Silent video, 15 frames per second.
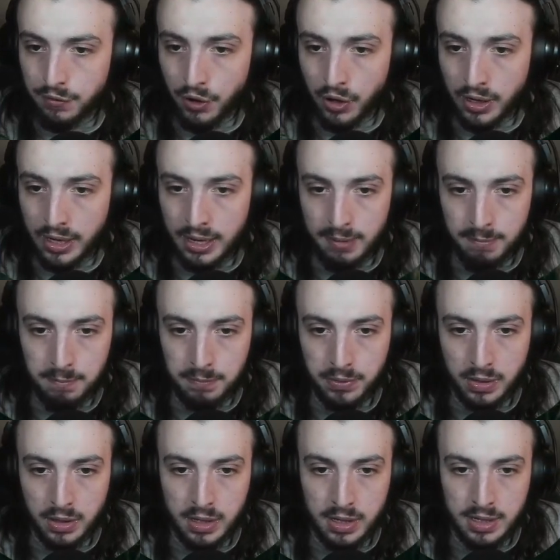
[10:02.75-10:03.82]
Fight him.
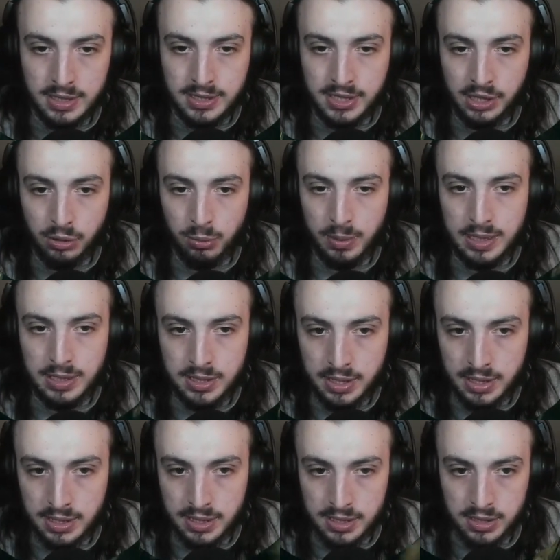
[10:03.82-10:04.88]
Let's see who wins
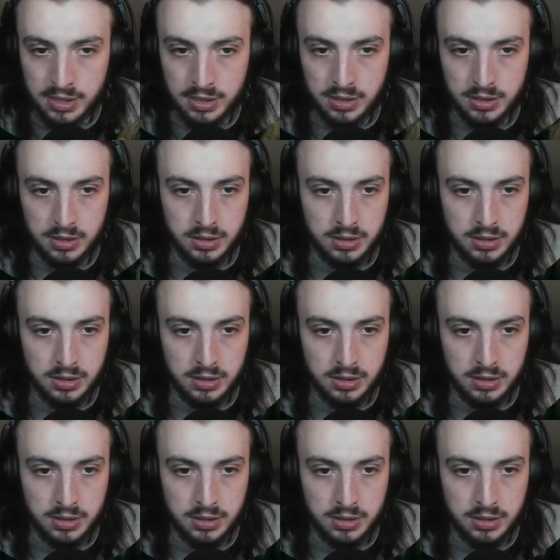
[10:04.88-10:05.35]
this.